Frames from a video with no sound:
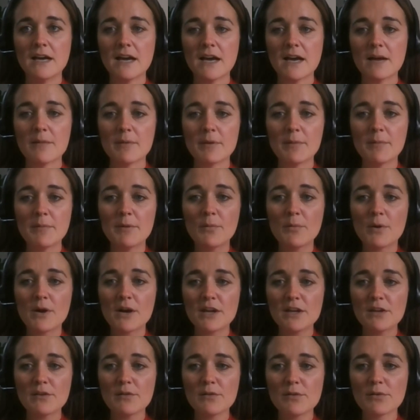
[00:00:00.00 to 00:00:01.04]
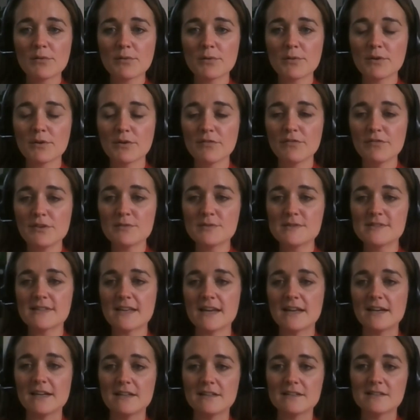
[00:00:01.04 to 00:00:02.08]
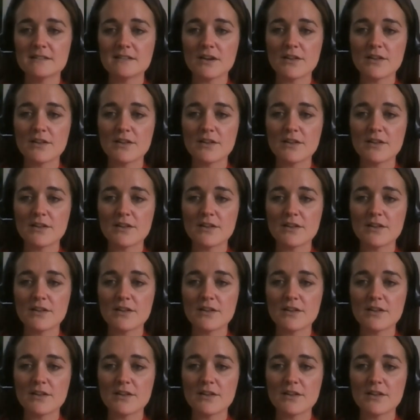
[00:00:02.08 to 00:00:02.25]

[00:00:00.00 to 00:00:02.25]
I'm going to walk you through a few settings